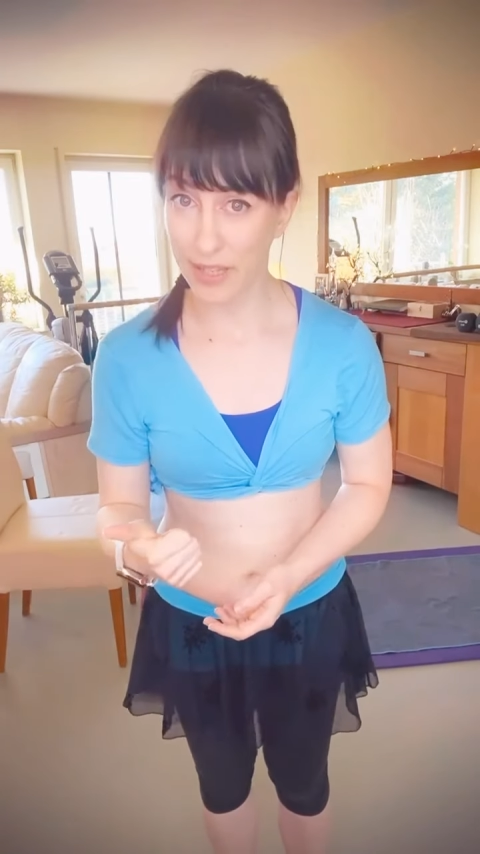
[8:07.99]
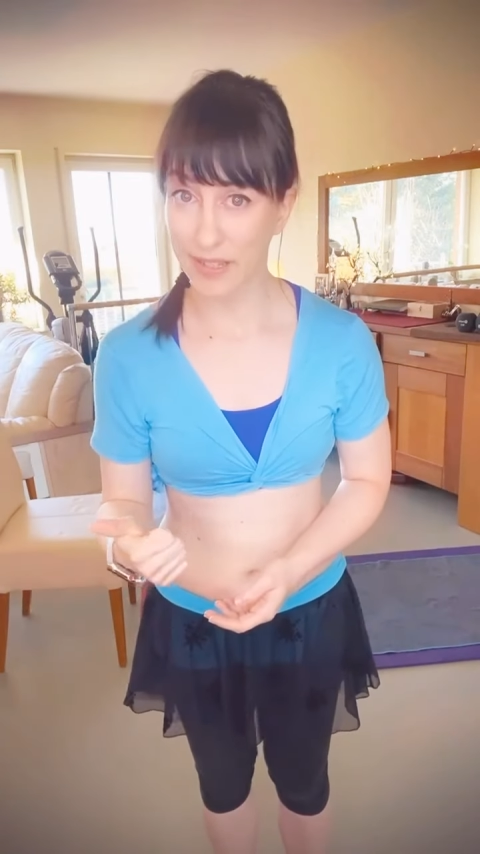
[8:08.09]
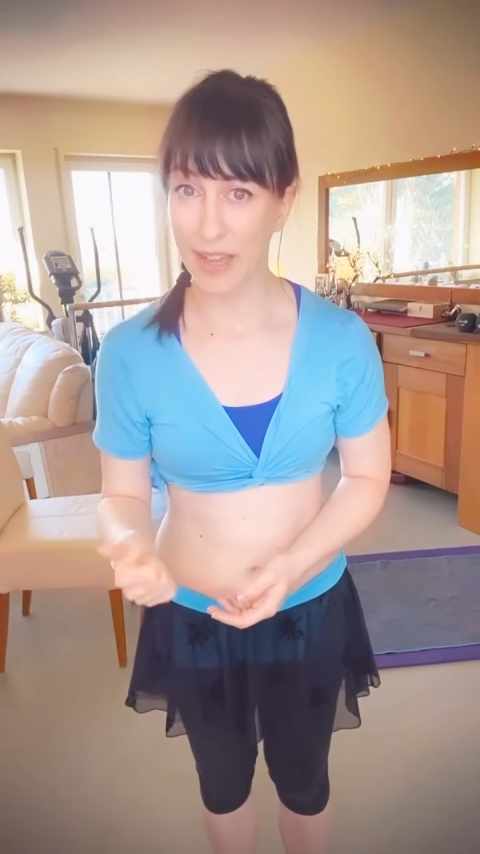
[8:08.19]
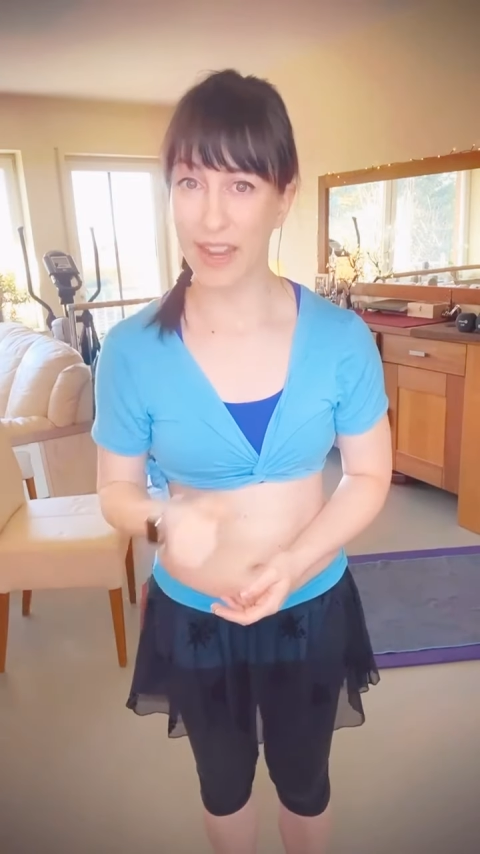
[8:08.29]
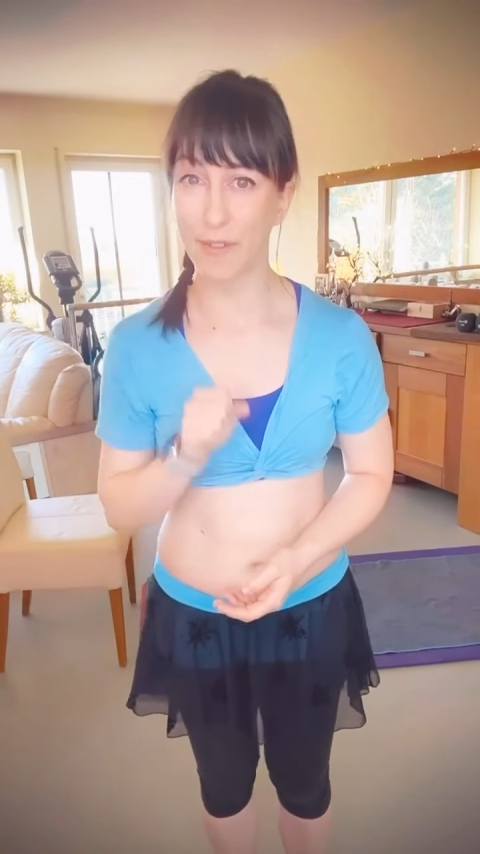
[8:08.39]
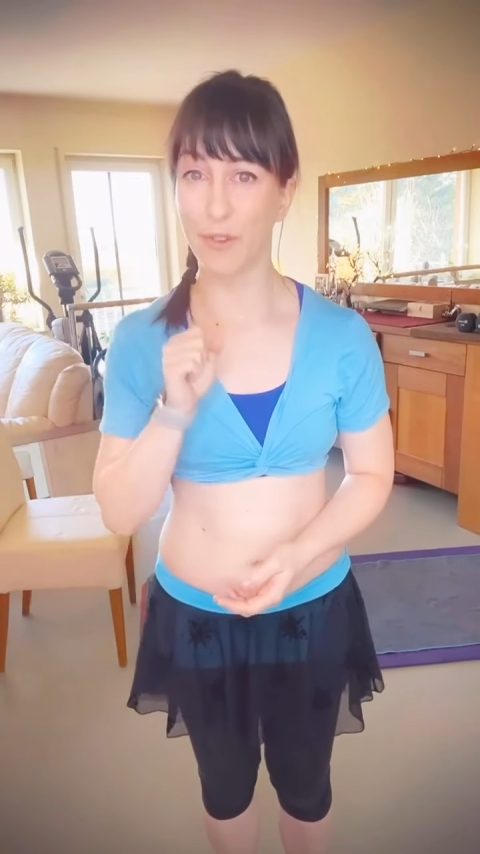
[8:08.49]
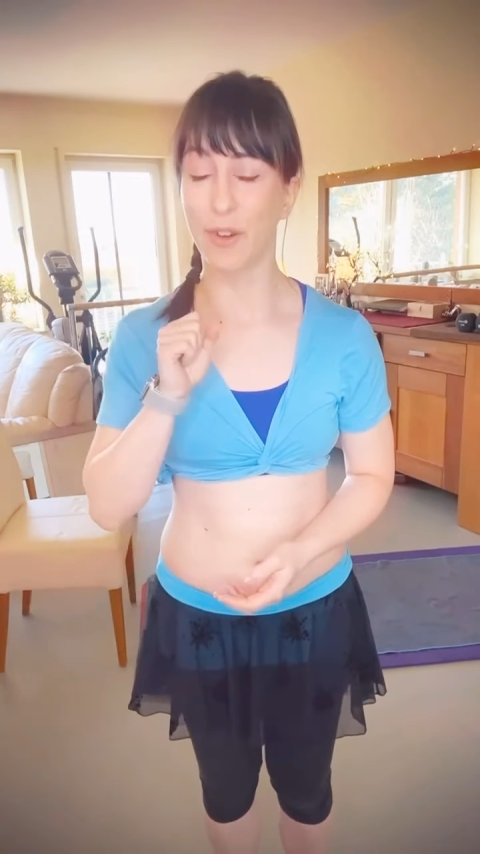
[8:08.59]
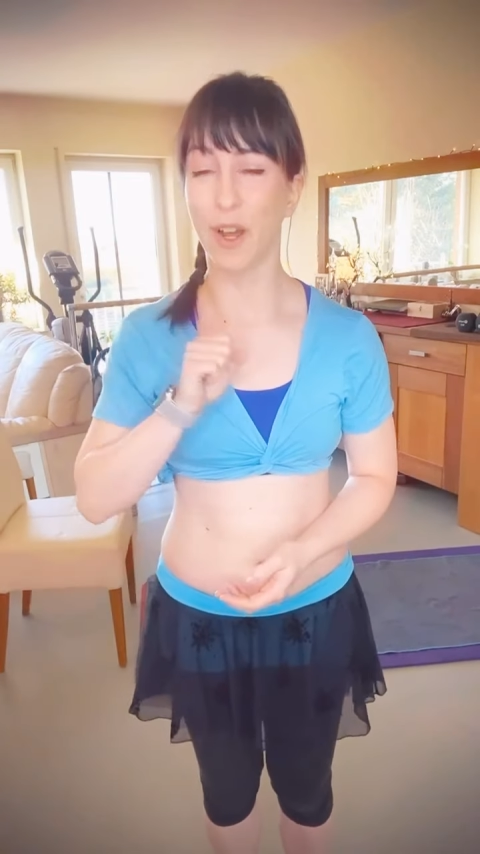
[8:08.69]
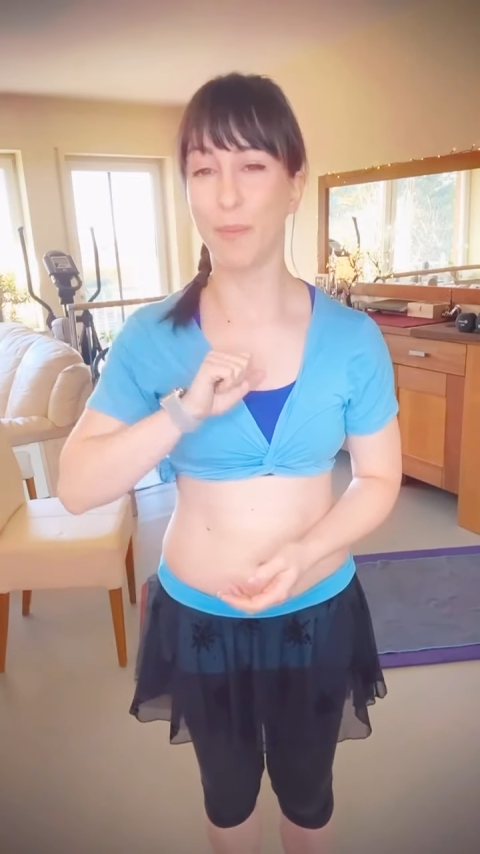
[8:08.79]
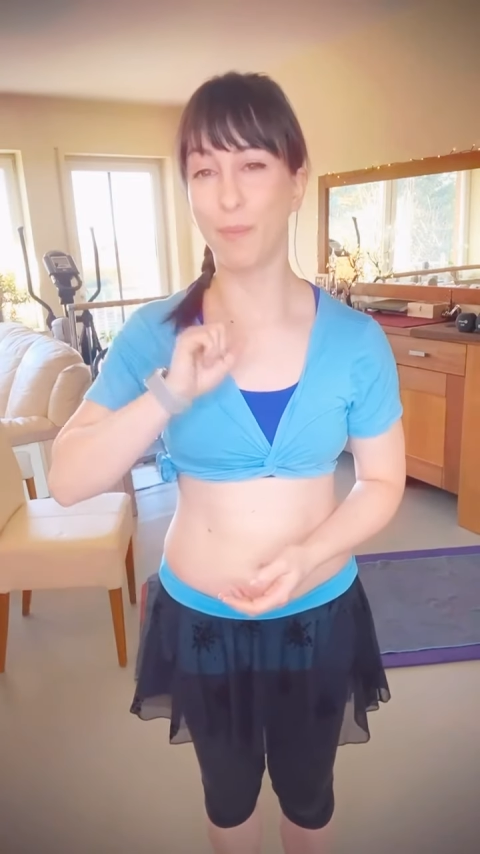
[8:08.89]
And if you're
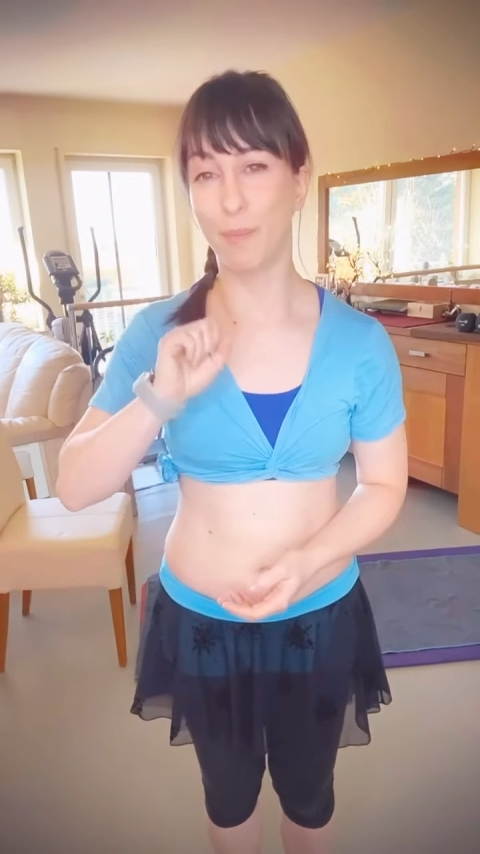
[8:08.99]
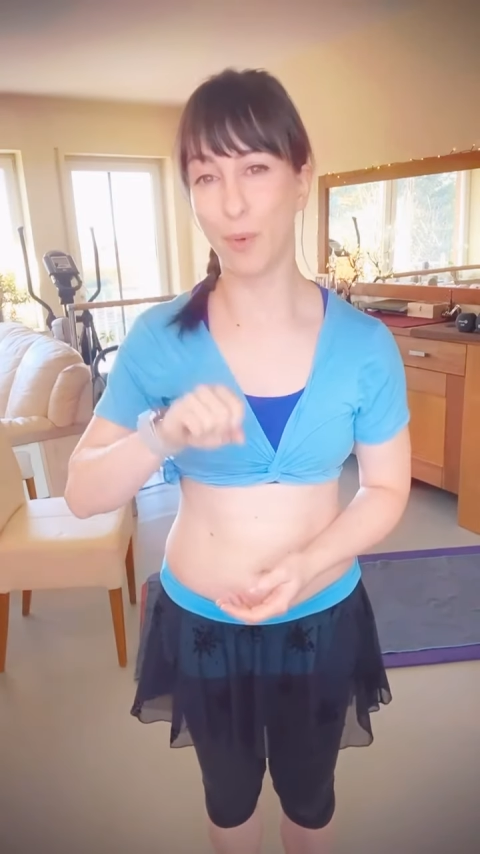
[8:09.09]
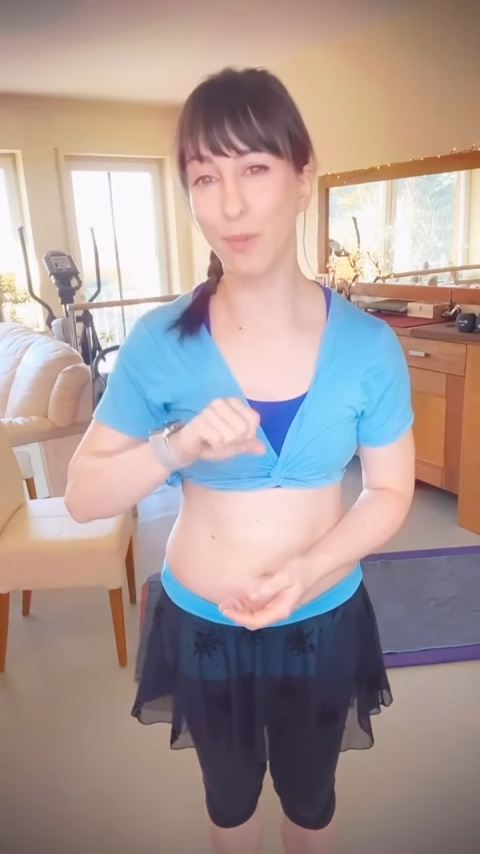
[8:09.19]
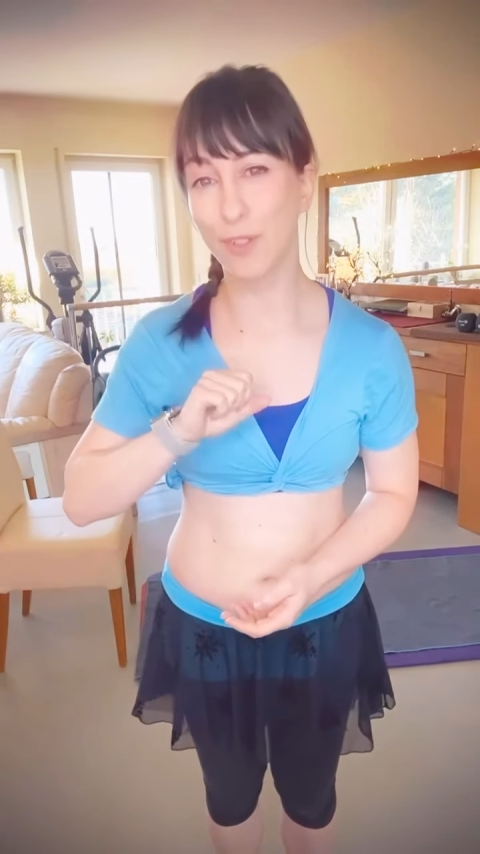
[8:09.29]
a Boost